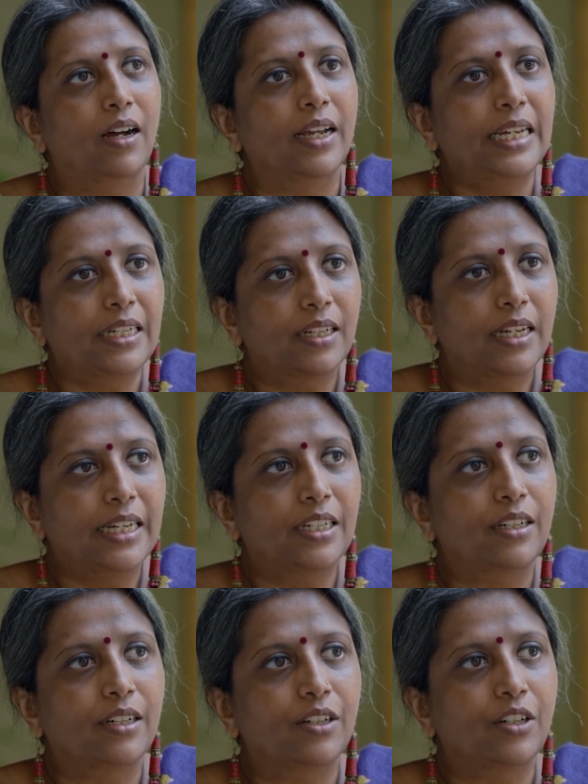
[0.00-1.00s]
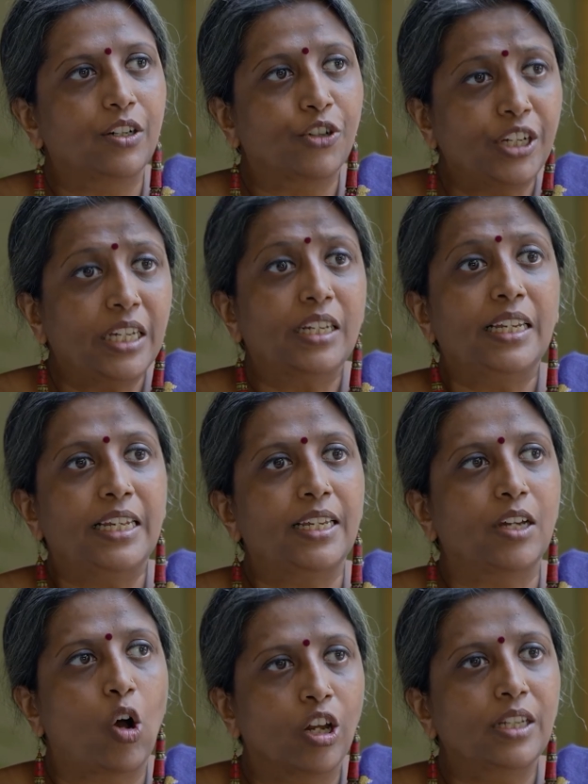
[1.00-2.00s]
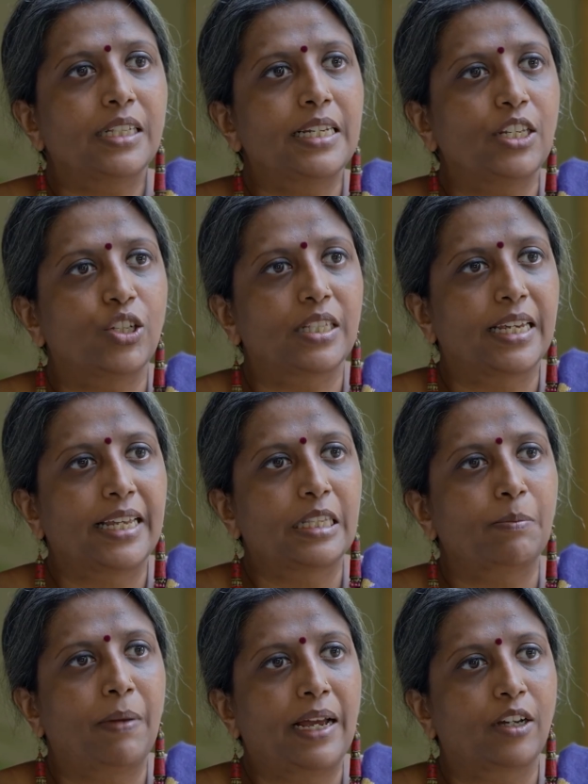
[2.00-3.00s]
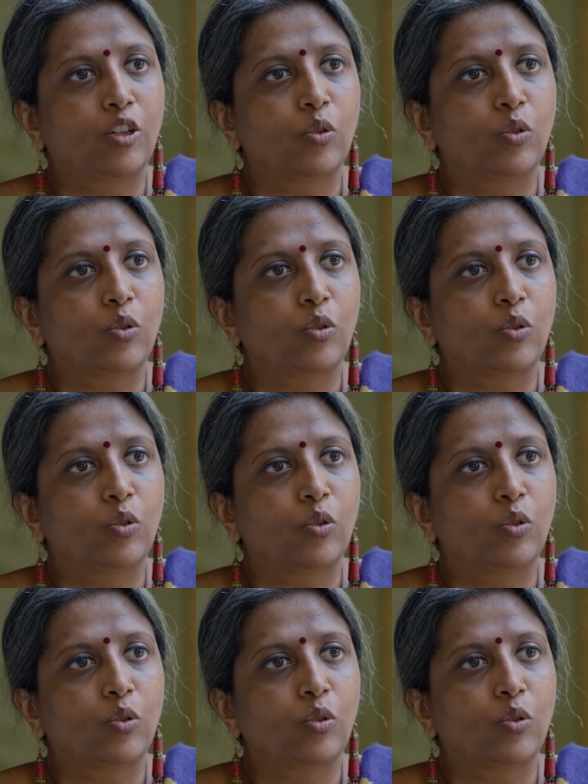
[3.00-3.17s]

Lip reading: it really honestly just gets back